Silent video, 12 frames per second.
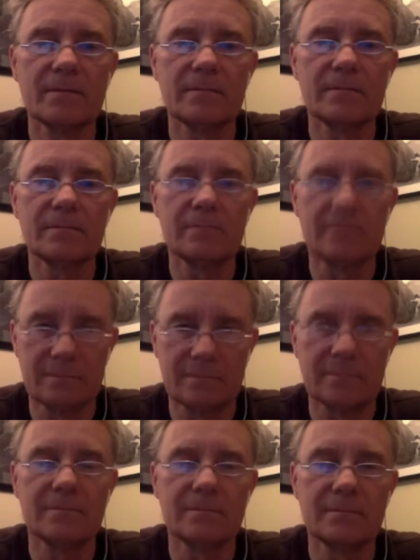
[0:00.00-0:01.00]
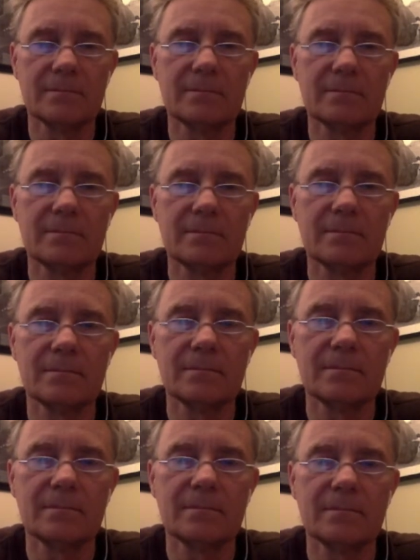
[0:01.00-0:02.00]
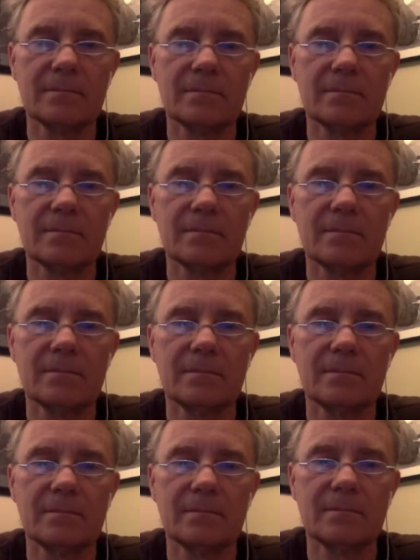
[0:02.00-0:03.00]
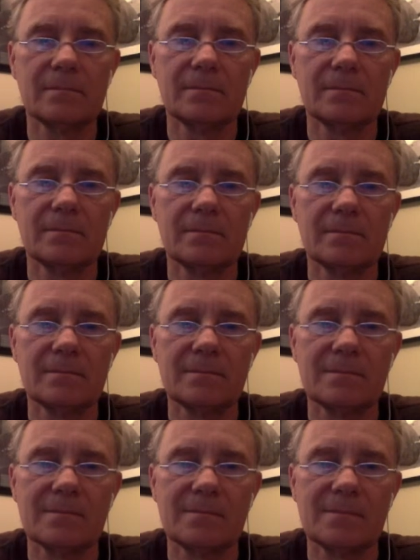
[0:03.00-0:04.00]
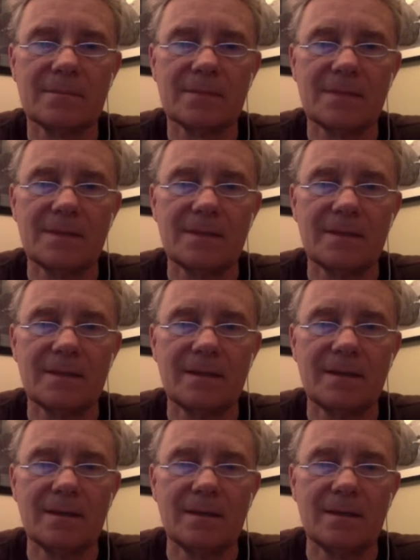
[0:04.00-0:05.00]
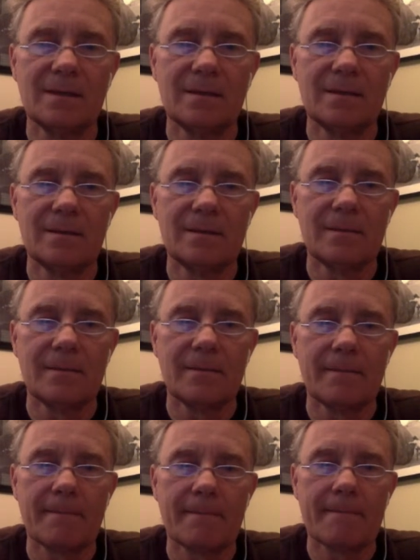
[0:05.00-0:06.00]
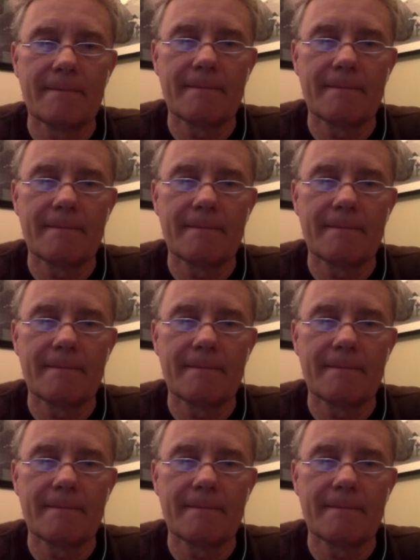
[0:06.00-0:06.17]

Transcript: This person isn't speaking.